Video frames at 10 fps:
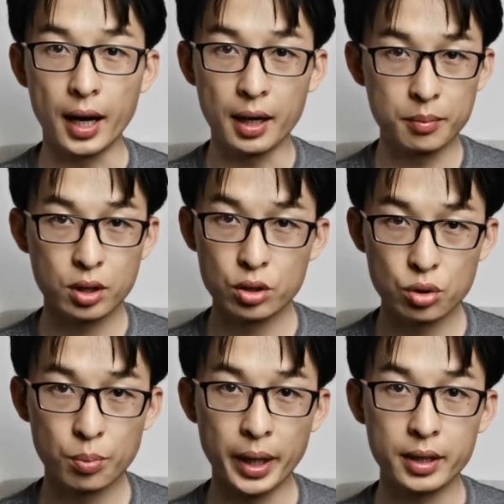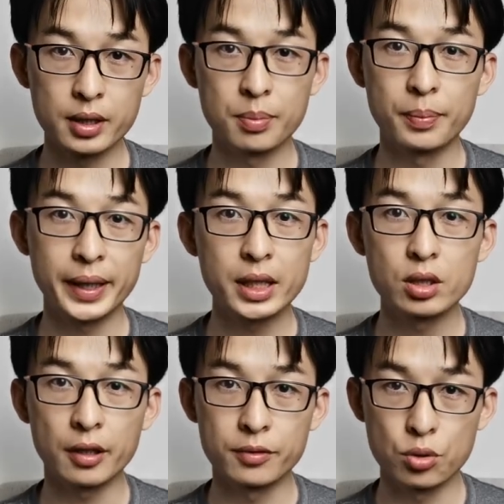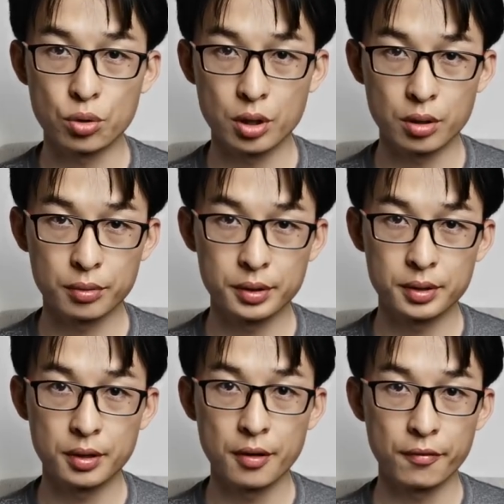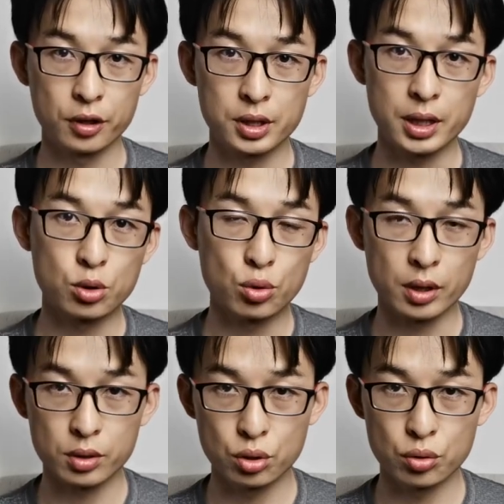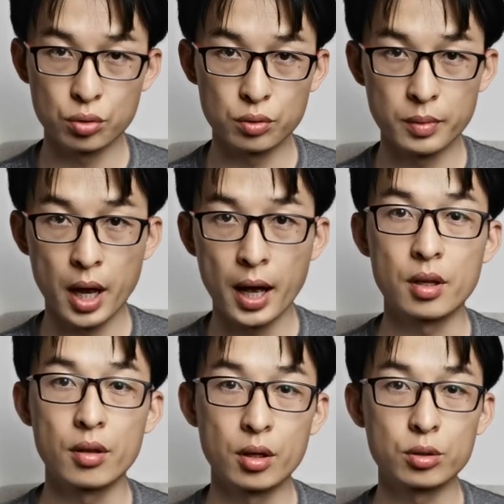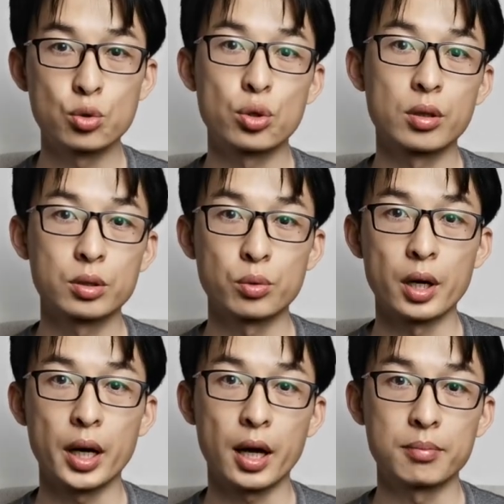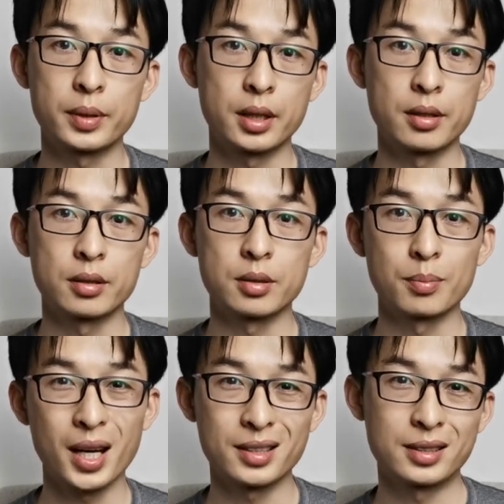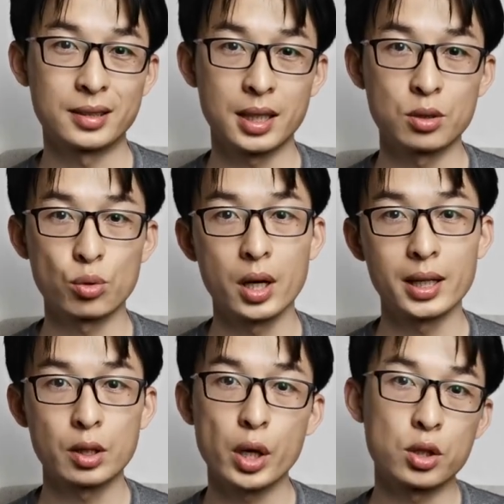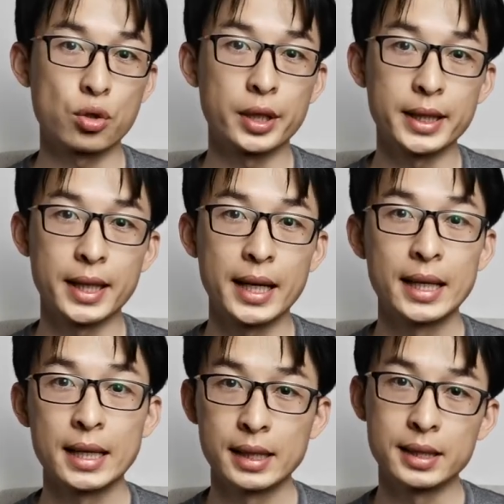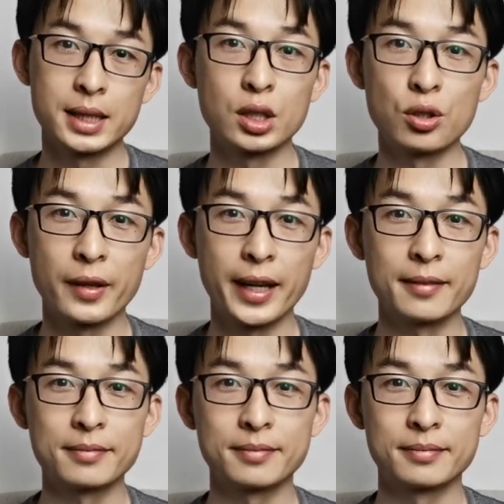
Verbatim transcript: I'm going to make plenty of drills for Zhan Zhuang soon. Those drills will help beginners master Zhan Zhuang gradually. See you then.